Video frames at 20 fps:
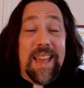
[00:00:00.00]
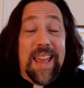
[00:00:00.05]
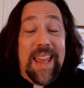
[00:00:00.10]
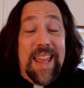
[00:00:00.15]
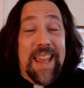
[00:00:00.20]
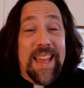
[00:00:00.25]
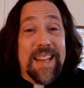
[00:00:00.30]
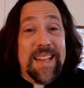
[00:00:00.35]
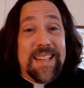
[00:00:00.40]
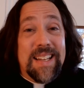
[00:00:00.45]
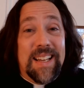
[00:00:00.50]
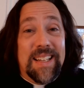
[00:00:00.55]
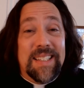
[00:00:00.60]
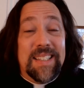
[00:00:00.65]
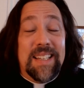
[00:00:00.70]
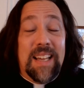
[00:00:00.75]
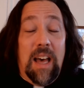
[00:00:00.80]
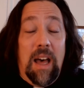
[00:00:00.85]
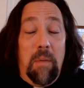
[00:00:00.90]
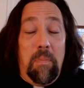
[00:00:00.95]
And on
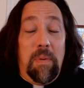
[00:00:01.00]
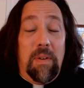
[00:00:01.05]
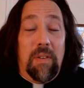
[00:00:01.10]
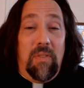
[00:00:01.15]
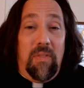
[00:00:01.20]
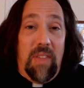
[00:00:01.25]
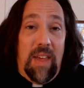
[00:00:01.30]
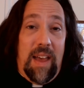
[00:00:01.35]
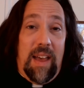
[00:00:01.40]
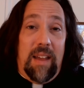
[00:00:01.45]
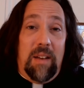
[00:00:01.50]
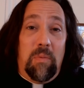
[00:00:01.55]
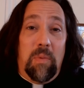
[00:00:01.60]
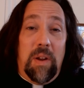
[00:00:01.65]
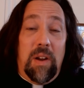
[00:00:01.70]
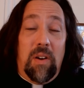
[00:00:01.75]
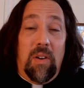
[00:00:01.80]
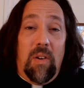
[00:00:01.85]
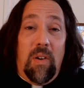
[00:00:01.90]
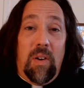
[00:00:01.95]
top of that,
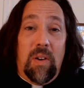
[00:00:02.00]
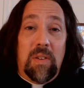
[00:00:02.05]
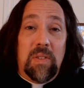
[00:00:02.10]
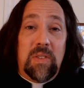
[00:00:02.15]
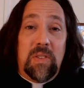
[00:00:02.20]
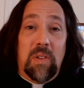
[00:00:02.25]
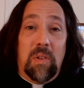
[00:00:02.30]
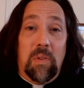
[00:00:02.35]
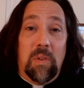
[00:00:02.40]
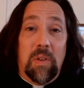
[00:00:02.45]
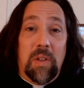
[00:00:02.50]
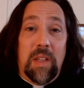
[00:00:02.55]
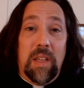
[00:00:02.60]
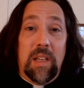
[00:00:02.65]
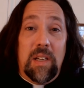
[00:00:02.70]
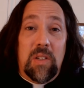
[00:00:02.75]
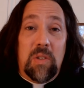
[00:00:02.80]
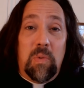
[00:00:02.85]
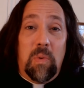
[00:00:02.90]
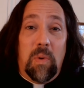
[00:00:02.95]
we are also
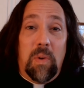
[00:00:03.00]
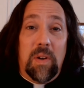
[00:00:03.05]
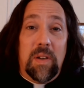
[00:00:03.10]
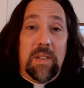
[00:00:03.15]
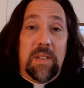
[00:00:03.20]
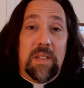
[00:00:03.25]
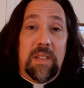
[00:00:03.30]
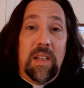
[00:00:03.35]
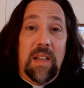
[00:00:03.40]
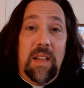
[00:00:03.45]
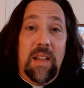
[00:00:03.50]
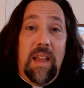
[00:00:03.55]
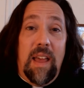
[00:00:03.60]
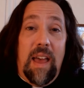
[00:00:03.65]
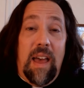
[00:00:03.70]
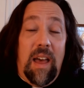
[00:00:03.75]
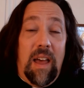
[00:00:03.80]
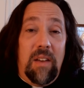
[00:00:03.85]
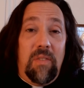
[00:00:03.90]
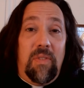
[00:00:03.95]
looking towards
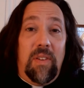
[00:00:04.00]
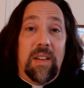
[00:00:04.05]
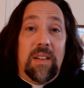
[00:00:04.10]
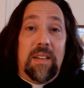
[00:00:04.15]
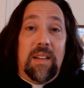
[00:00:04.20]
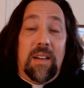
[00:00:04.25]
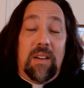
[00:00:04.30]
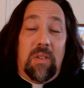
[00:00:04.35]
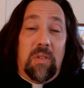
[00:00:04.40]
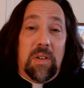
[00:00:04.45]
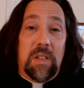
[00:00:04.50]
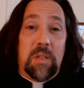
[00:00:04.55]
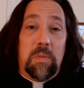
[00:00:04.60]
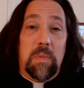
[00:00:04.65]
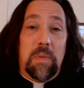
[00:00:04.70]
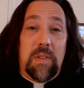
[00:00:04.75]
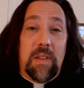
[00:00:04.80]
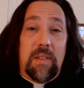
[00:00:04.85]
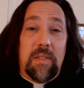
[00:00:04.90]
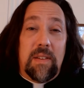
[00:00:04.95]
Advent and
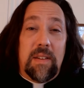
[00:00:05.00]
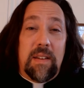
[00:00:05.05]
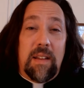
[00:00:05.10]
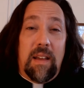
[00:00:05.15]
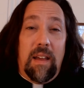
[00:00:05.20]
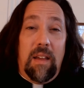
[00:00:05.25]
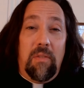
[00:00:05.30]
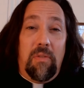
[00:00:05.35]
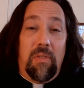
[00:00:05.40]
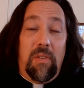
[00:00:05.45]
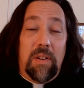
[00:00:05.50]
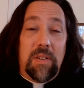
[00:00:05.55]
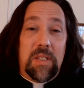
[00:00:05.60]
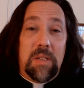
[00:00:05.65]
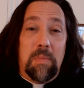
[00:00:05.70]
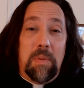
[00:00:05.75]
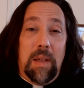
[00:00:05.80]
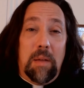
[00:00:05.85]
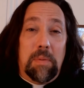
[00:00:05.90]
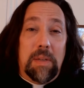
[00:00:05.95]
Christmas as a time for us
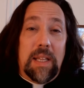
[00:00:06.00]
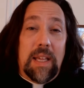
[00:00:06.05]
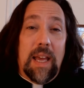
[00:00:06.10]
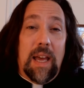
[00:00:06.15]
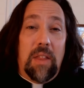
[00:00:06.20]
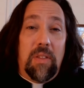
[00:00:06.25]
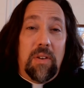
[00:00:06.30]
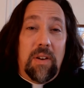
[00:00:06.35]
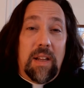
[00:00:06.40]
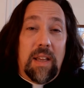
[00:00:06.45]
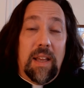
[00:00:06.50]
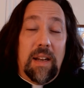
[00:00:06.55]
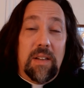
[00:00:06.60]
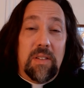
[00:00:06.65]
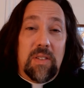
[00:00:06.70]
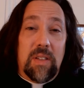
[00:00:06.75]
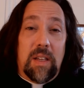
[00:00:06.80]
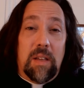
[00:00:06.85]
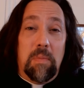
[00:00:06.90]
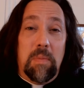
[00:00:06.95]
to be able to gather again
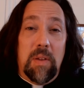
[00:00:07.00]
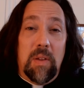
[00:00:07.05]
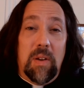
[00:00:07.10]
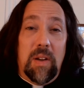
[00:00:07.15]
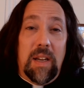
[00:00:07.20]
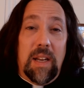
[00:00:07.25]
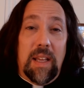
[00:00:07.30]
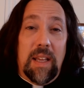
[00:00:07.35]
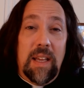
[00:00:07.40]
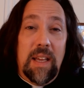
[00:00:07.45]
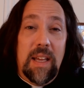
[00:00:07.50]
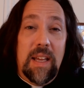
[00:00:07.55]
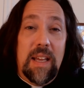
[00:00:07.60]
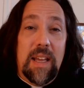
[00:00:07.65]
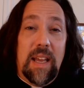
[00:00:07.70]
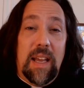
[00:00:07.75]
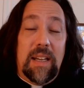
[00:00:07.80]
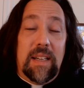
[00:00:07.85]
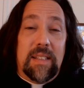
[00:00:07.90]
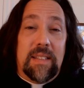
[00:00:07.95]
as a community
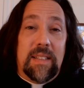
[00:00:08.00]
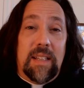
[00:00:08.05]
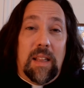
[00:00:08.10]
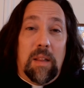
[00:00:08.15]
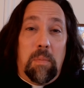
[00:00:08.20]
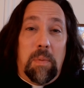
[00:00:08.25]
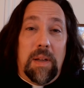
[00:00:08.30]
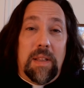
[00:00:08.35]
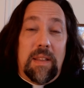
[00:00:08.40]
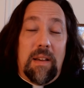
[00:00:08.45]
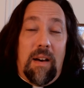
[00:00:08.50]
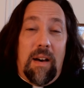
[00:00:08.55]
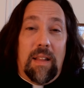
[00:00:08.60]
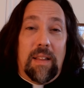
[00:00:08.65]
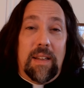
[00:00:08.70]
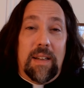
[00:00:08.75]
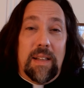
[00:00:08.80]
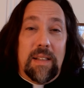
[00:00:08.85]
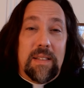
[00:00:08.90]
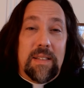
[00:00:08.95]
and to celebrate the
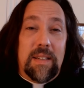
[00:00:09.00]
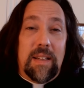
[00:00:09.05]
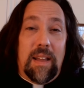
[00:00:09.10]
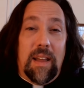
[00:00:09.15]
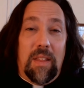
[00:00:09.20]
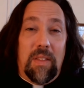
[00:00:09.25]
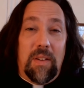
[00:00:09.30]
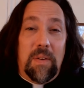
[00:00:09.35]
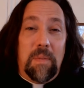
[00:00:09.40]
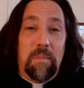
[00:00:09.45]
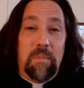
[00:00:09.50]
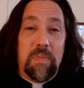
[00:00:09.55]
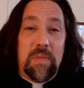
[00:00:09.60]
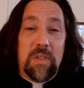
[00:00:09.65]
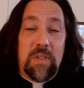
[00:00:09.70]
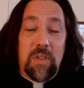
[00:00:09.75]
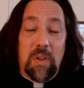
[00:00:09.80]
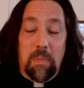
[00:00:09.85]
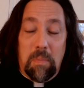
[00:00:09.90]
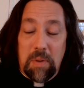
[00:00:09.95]
holidays together.
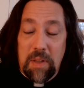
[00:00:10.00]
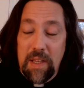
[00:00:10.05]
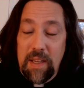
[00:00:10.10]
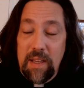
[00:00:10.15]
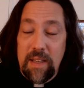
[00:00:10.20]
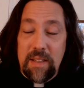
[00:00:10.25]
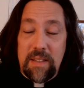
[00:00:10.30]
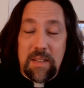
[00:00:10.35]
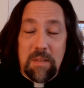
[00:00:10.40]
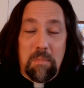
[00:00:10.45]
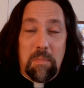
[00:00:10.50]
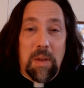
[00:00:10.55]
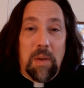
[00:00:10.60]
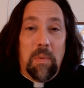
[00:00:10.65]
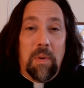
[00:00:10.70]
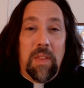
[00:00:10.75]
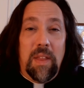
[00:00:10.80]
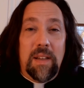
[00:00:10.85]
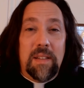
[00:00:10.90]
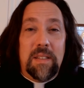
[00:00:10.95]
So please be
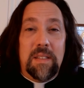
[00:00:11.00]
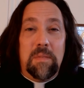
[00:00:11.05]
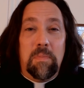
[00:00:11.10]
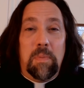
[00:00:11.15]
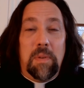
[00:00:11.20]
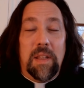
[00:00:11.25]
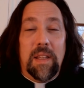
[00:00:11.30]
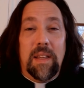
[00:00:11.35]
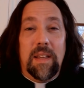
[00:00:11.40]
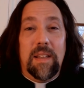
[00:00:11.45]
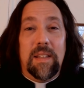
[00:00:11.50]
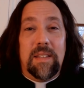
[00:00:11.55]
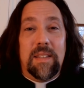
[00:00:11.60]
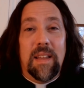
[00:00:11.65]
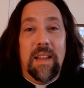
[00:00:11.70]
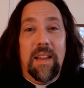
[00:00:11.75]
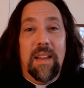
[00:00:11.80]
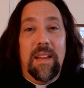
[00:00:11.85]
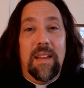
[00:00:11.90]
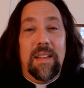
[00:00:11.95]
with us. Please
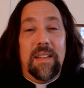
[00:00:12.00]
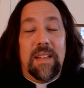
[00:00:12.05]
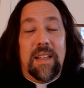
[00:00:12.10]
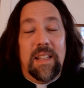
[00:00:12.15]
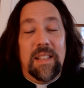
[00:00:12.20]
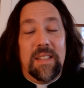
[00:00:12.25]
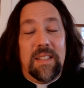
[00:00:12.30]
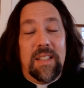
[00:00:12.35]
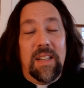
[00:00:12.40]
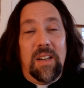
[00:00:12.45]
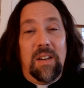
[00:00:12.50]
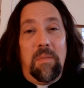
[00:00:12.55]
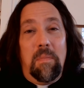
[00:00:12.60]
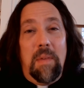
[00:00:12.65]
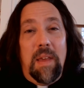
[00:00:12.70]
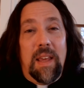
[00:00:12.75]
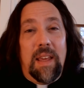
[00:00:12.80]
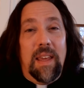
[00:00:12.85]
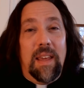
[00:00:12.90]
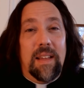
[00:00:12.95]
consider
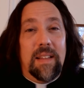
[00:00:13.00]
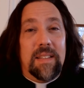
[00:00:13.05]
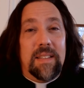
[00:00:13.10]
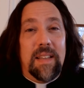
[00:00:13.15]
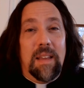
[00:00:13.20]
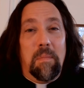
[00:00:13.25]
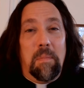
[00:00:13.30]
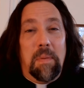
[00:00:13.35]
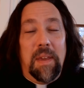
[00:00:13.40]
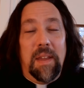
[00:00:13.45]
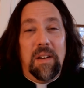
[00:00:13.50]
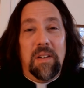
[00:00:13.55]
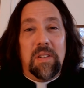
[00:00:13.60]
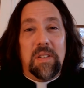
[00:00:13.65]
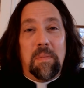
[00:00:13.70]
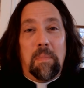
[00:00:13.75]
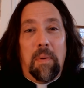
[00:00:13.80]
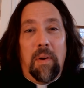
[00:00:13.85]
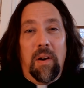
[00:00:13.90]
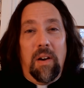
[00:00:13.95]
making St.
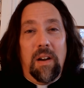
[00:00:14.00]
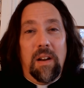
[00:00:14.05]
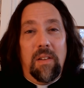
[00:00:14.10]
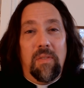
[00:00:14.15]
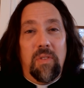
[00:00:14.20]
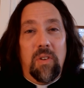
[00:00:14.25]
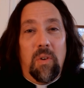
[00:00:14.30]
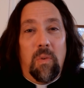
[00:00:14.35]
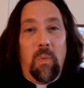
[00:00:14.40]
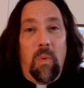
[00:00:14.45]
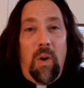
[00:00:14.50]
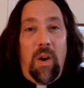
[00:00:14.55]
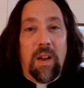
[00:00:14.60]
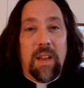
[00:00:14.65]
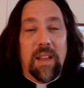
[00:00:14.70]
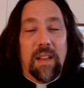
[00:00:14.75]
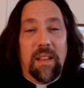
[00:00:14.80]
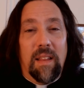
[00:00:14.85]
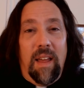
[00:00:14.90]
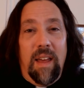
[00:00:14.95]
Peter's a part of your
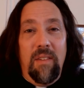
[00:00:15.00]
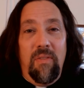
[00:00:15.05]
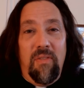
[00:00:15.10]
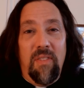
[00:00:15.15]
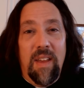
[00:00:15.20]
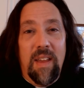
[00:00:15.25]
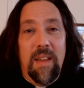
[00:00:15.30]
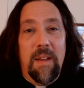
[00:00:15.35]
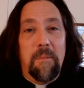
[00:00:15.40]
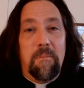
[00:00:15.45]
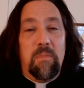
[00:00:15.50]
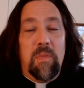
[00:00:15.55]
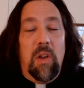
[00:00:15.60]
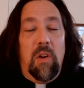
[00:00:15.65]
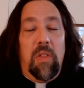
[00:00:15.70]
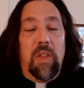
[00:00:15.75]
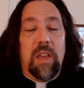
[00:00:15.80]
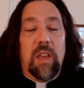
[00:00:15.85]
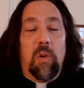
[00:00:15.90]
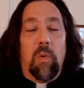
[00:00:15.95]
walk in life.
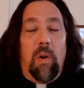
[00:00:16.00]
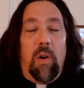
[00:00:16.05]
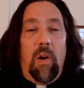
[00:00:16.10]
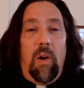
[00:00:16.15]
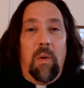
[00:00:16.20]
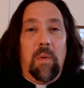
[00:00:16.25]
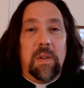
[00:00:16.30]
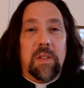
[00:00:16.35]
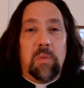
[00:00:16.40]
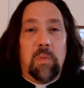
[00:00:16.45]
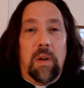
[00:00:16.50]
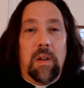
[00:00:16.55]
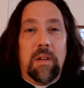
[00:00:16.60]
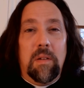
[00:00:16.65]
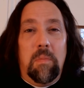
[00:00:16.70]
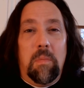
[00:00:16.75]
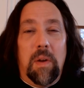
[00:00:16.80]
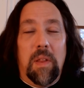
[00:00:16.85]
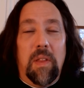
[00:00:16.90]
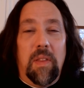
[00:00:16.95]
Know that you are always
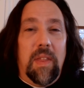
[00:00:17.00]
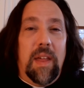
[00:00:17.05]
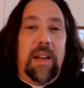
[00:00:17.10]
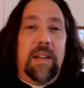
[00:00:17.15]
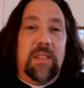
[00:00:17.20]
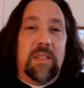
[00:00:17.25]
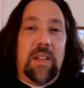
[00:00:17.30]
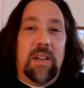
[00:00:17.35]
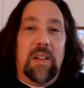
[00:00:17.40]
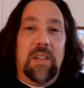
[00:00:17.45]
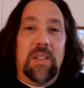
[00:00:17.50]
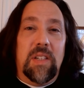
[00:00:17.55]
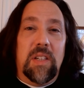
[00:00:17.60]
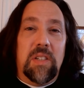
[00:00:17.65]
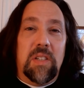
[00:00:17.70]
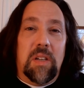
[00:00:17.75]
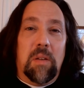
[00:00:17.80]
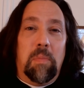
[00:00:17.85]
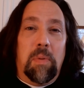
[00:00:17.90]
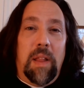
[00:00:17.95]
welcome, whether that is on our
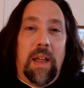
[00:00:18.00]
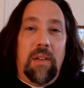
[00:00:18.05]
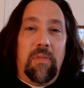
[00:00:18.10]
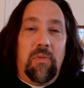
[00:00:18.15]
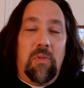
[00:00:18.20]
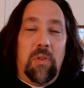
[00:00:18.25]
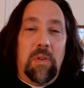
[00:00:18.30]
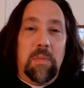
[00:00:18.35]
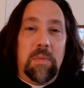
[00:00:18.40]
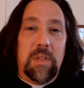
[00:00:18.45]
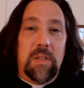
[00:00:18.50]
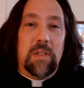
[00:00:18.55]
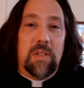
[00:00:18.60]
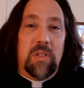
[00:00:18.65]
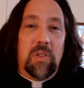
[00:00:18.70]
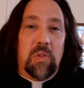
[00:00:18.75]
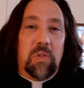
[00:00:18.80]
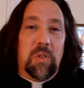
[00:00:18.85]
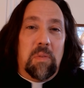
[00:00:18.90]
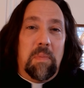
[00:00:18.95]
digital platforms
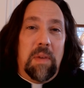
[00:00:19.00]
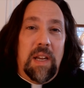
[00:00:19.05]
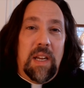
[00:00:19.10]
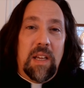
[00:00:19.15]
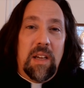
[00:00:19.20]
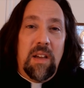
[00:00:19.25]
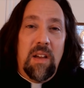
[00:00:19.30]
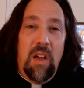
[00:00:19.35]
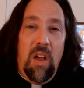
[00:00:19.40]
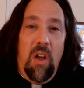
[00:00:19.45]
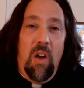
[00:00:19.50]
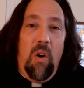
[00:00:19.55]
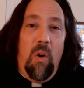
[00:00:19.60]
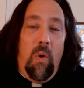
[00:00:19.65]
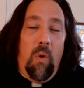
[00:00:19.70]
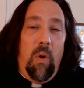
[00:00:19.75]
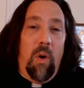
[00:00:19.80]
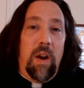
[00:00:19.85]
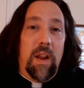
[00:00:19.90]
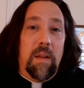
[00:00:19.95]
social media
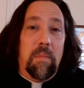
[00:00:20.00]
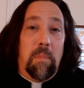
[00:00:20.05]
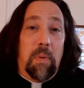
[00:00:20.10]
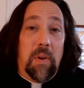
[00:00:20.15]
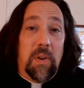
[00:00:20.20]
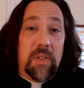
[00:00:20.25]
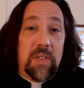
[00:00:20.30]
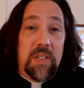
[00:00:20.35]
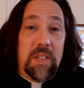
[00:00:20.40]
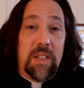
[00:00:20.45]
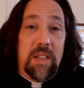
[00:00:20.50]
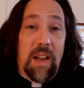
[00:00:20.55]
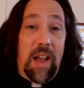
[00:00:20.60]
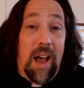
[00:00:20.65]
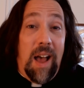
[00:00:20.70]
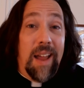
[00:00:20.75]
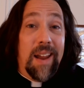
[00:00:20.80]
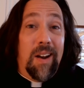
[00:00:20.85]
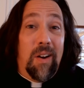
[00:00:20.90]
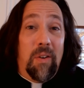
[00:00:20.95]
or in person,
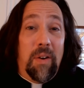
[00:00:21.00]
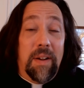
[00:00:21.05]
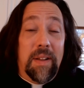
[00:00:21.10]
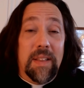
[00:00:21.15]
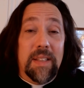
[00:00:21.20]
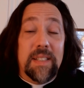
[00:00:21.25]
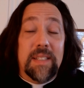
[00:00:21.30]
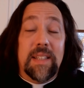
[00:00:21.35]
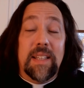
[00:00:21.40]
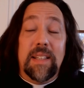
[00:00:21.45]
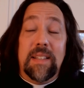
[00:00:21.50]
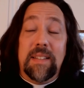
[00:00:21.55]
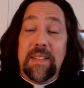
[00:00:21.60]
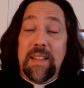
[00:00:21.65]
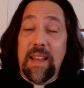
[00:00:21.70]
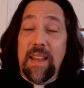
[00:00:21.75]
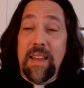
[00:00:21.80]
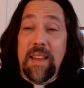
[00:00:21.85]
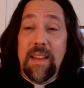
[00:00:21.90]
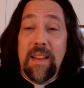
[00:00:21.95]
IRL as they
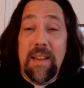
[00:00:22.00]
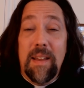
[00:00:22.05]
say.